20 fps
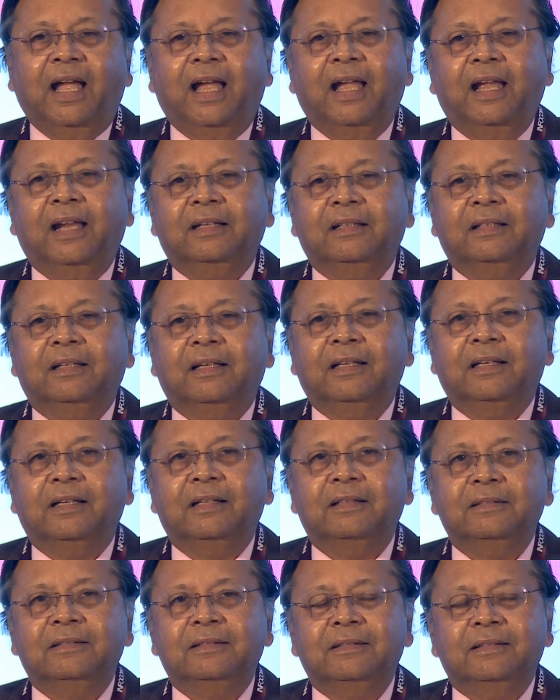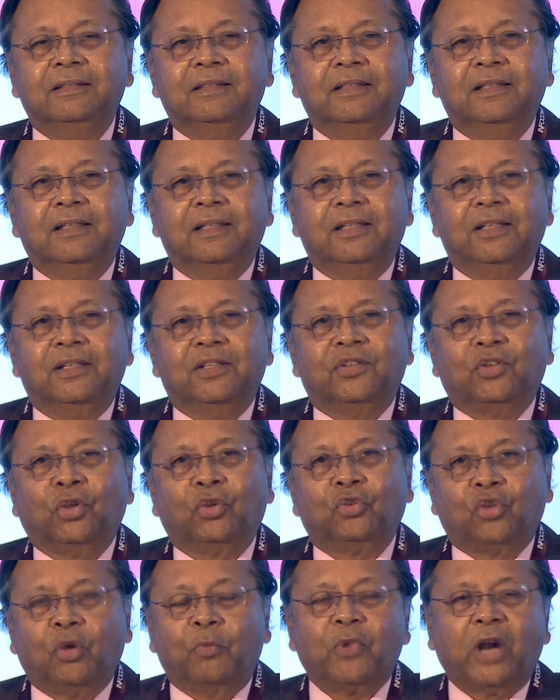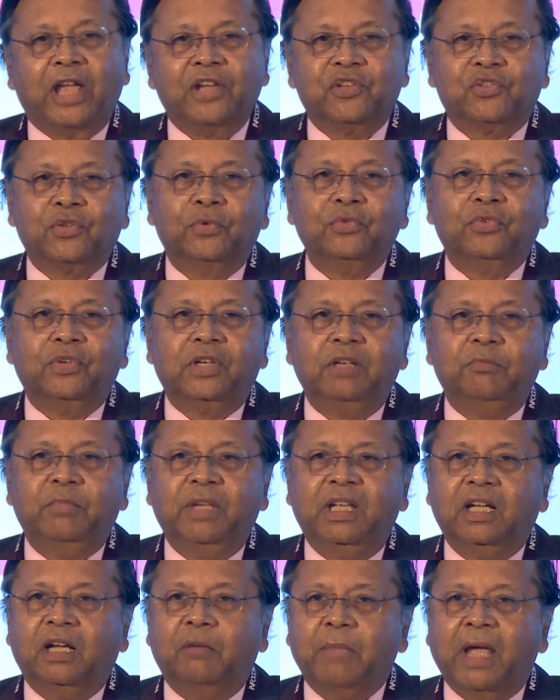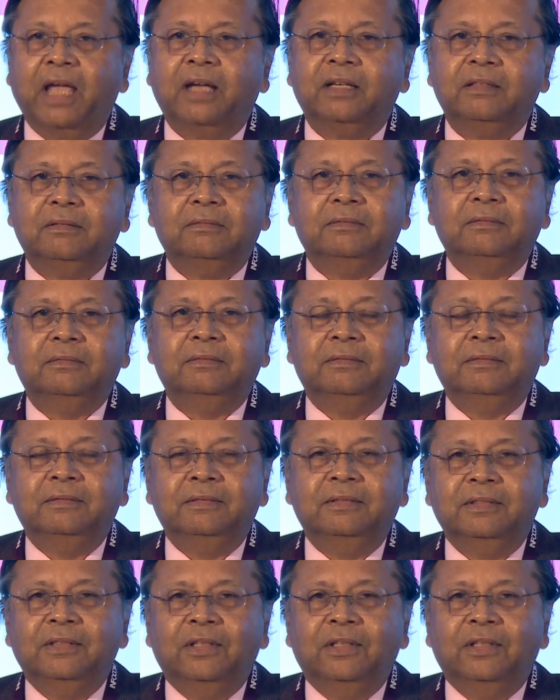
And Shantanu Ray Choudhury, being a man